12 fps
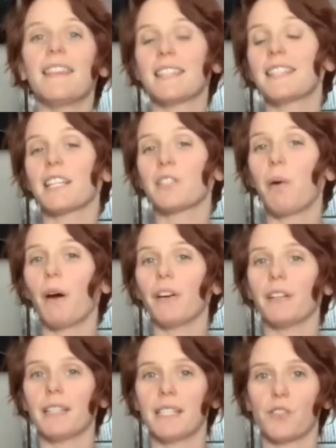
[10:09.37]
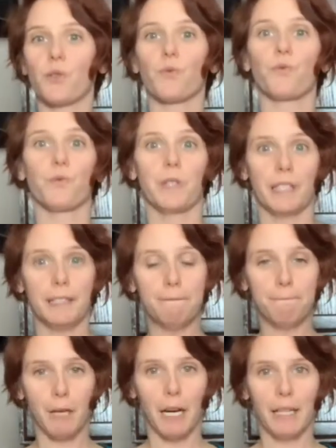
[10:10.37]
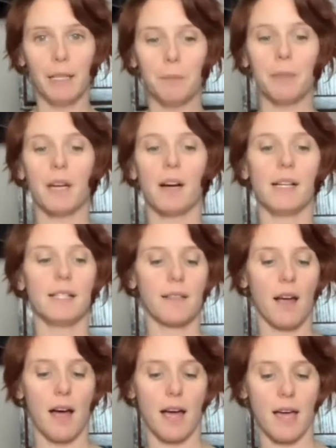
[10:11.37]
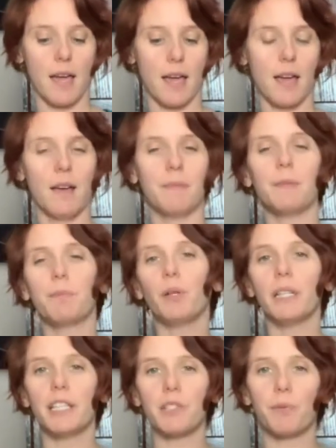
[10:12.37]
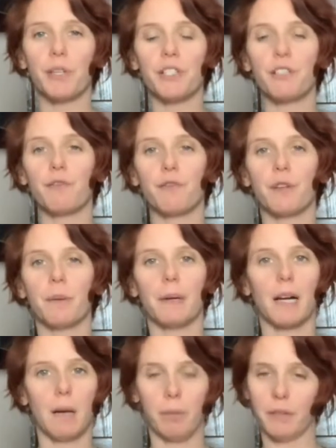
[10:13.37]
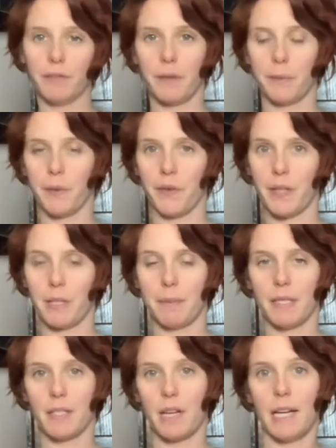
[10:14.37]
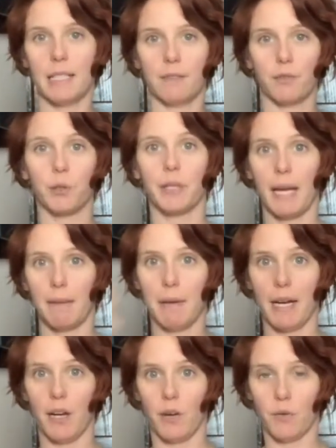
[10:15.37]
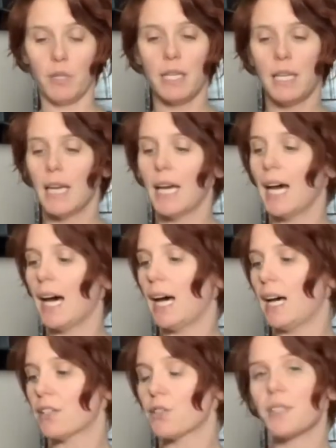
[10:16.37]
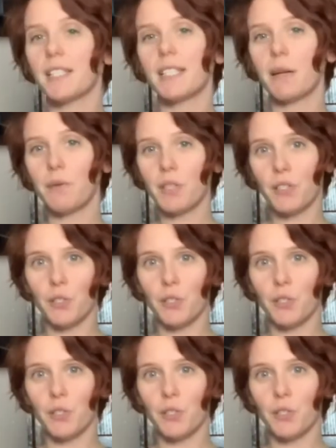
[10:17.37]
next part is really fun because I'm pulling inspiration from a couple of different recipes to kind of create my own. So since I would